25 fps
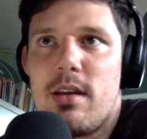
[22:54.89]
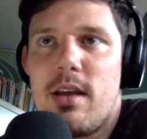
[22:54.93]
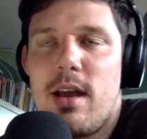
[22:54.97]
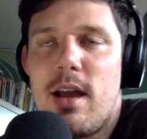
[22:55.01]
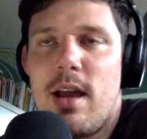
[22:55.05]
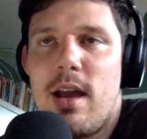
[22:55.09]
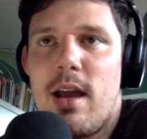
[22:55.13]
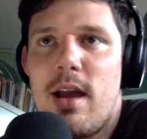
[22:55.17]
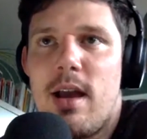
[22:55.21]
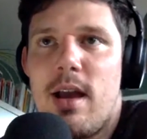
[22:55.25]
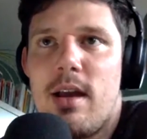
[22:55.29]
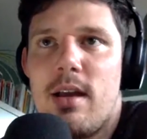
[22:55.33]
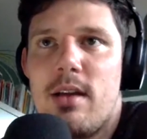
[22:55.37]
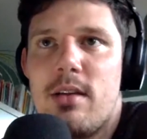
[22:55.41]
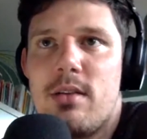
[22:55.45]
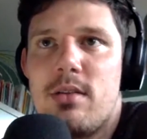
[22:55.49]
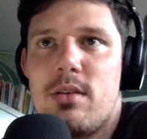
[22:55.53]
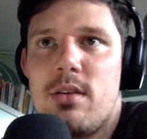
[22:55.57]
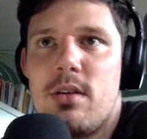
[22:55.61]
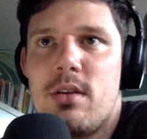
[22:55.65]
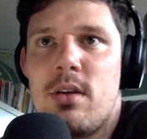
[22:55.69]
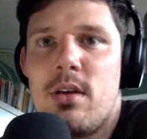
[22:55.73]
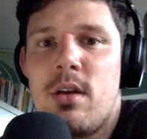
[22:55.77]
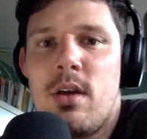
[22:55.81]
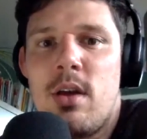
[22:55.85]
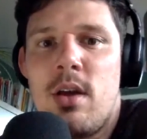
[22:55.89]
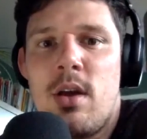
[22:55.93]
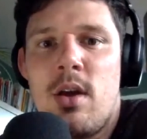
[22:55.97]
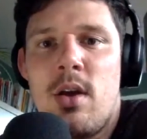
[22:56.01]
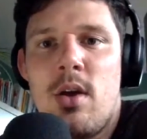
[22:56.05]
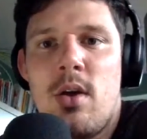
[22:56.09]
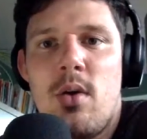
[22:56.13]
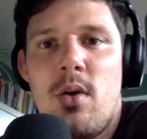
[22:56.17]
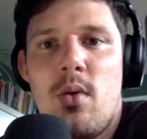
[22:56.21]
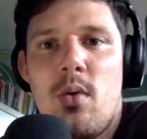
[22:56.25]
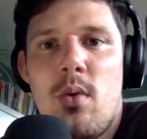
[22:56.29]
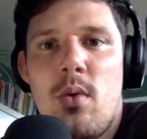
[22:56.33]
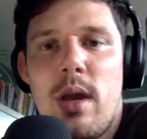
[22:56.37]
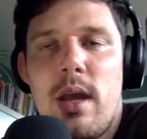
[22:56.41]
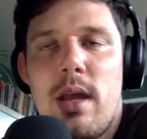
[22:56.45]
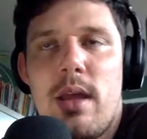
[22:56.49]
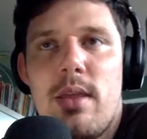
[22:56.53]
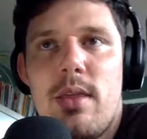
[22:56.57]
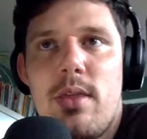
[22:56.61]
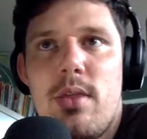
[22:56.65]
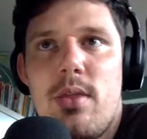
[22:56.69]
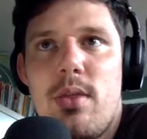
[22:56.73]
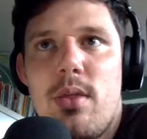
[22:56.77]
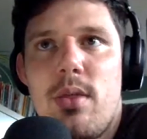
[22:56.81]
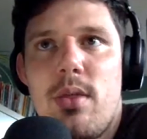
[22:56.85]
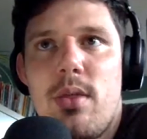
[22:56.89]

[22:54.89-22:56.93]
And with